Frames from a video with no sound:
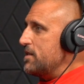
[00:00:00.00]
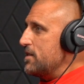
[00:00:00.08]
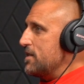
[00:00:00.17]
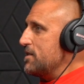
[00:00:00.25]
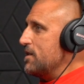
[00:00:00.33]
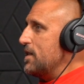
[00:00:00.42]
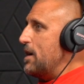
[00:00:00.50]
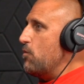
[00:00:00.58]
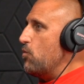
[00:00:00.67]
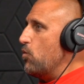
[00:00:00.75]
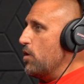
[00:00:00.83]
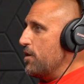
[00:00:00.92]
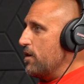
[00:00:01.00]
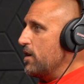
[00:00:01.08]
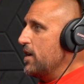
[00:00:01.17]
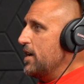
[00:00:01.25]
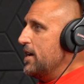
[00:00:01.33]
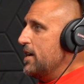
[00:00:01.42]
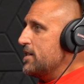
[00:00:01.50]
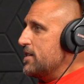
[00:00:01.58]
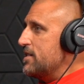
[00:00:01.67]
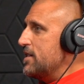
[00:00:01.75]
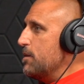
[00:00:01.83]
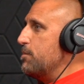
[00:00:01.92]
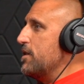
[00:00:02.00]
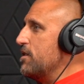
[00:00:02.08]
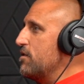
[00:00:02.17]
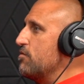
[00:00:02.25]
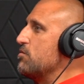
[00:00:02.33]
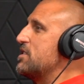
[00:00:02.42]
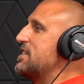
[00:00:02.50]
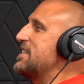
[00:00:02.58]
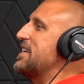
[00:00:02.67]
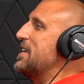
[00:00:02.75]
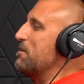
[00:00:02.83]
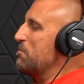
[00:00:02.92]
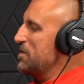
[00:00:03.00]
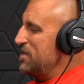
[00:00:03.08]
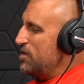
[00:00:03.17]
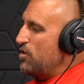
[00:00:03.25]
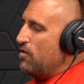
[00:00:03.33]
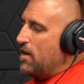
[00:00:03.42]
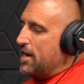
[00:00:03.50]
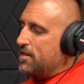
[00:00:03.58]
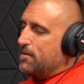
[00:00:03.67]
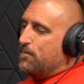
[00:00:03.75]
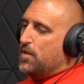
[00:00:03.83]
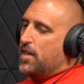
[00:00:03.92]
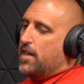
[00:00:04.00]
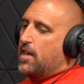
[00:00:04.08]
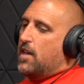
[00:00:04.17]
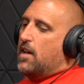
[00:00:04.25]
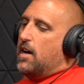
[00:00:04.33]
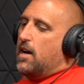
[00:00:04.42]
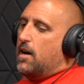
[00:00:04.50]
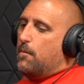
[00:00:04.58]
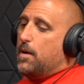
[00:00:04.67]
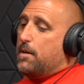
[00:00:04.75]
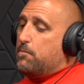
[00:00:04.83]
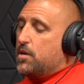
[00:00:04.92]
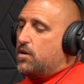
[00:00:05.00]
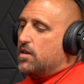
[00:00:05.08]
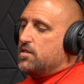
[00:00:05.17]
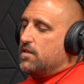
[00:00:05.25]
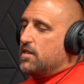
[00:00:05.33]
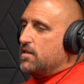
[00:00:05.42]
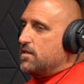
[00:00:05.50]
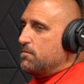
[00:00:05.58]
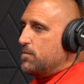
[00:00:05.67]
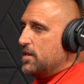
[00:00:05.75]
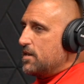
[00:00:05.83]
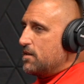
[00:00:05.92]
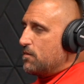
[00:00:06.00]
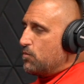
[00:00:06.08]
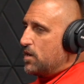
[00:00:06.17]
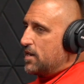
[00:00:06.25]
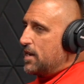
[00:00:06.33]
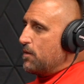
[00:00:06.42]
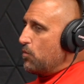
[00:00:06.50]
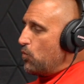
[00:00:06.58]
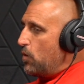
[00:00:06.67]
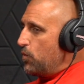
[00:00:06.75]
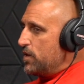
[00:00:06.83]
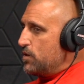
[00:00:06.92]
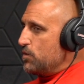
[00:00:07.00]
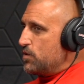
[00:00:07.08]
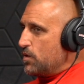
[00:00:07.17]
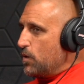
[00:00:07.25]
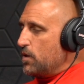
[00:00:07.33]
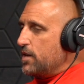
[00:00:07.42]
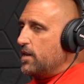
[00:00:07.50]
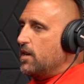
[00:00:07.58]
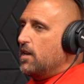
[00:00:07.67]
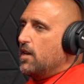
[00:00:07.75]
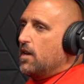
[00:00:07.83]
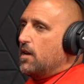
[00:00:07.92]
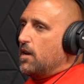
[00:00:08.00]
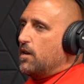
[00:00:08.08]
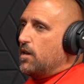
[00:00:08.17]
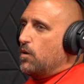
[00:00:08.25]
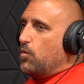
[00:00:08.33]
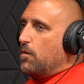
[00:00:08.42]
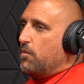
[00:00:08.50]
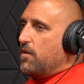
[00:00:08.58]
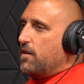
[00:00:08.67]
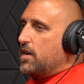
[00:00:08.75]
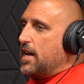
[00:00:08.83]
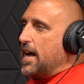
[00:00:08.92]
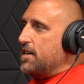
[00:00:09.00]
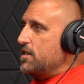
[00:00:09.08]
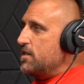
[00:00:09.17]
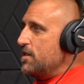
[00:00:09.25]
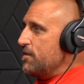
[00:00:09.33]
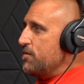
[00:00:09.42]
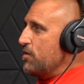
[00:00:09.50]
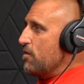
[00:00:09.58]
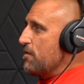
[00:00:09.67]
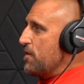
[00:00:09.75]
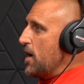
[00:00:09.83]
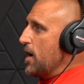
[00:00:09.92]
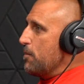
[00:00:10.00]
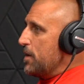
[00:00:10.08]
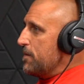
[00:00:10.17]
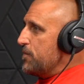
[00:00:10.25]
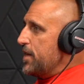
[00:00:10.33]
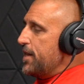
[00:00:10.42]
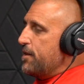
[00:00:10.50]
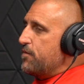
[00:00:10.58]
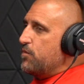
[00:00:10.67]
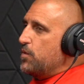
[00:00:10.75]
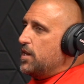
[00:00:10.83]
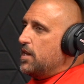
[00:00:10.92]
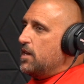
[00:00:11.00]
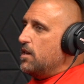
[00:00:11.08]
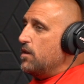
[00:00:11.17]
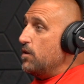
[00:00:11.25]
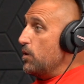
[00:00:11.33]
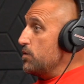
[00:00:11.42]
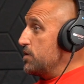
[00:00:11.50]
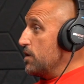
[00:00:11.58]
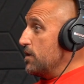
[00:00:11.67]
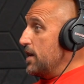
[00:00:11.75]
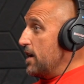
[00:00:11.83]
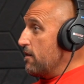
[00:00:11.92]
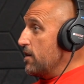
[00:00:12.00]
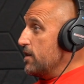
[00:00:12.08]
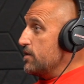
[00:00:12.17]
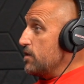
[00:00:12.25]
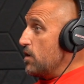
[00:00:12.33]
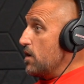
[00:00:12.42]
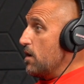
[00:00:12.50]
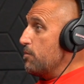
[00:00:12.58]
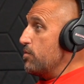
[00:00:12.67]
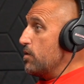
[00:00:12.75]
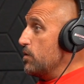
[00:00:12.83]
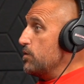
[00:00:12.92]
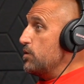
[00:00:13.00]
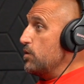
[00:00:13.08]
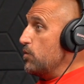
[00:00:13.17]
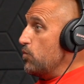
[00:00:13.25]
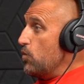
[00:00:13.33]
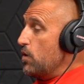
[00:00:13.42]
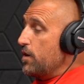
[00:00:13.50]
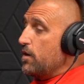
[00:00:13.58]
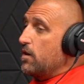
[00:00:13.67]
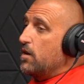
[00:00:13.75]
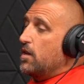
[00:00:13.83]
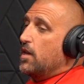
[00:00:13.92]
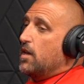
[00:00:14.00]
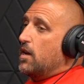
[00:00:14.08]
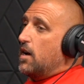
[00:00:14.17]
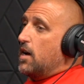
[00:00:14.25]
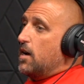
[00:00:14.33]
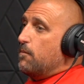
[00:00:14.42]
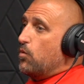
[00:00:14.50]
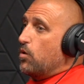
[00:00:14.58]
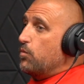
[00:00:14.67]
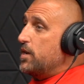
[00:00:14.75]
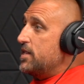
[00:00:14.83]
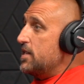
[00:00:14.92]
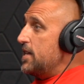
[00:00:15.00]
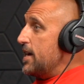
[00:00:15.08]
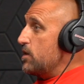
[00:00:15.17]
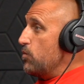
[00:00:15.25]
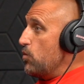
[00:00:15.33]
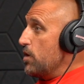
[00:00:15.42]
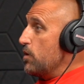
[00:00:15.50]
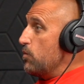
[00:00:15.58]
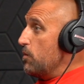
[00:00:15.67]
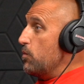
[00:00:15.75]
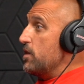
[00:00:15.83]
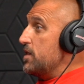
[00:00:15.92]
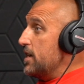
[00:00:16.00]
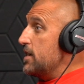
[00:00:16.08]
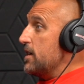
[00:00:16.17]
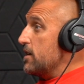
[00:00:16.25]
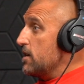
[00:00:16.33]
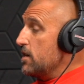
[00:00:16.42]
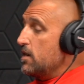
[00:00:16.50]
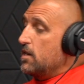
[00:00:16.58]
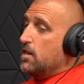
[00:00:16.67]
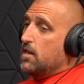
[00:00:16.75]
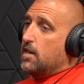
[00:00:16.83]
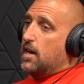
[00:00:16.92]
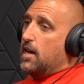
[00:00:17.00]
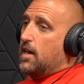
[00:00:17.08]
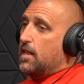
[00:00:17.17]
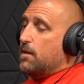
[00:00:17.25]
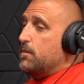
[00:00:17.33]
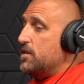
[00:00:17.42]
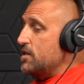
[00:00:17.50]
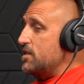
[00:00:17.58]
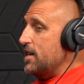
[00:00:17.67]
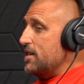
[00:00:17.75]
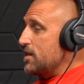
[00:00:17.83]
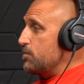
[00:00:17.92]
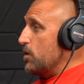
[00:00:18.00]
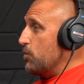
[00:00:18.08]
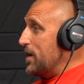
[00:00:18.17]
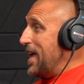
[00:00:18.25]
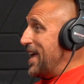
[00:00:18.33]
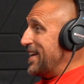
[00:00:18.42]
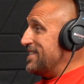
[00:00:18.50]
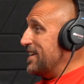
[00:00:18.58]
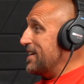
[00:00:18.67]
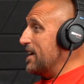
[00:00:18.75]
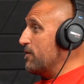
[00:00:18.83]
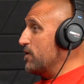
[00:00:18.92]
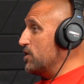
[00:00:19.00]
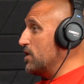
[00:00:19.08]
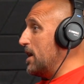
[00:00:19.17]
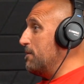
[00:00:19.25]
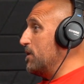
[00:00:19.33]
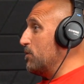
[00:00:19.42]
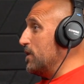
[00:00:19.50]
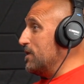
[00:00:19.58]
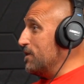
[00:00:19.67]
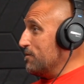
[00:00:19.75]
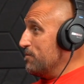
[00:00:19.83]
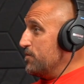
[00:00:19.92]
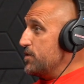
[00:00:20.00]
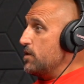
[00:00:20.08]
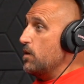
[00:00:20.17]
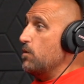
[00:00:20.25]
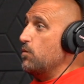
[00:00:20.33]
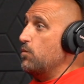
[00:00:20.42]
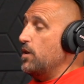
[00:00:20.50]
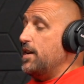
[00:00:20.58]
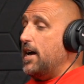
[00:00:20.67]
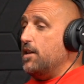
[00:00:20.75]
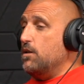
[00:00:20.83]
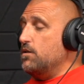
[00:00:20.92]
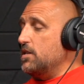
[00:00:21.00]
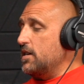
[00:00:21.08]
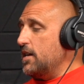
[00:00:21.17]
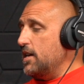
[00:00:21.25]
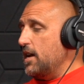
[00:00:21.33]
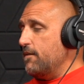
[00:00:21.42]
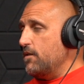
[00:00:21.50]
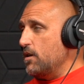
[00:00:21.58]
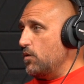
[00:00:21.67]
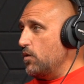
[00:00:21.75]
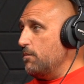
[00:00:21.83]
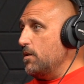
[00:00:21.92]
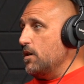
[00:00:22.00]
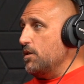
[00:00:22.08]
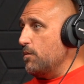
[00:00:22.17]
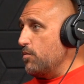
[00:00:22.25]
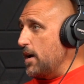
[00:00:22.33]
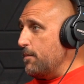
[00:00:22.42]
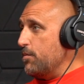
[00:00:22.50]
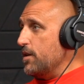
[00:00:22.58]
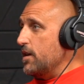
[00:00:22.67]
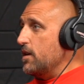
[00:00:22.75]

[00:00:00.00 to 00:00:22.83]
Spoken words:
it doesn't allow water to seep in through seams. Correct. And because of this being, again, what we do solely, you know, we're very cognizant of your environment, and if we know certain areas are prone to water, or we detect water when we're digging. And let me just say at this point, we hand dig every job that we do. So we're not using any heavy equipment on your property.